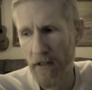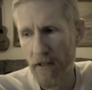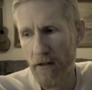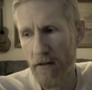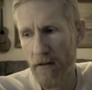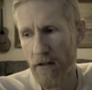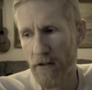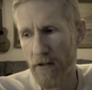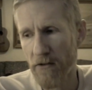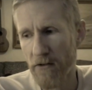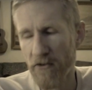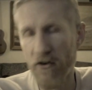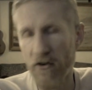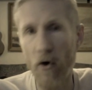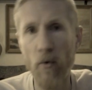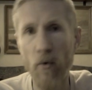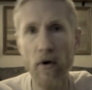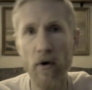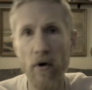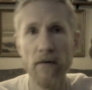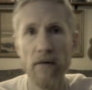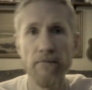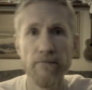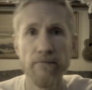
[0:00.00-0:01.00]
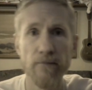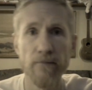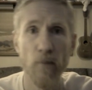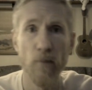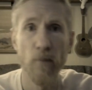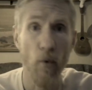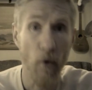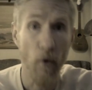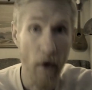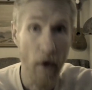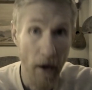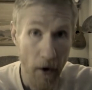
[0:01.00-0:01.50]
the sower
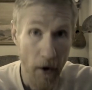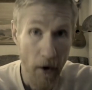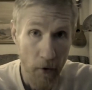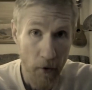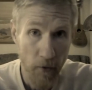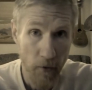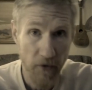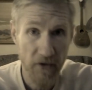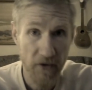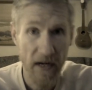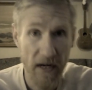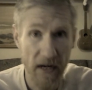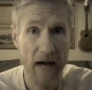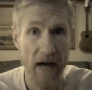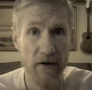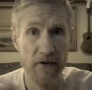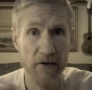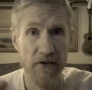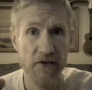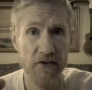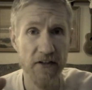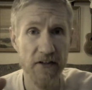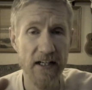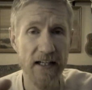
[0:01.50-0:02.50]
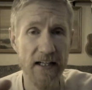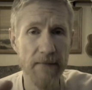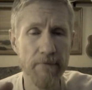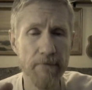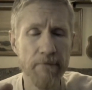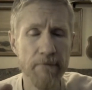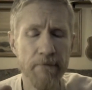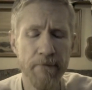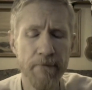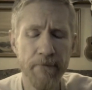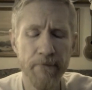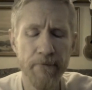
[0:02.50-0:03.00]
who scattered seed,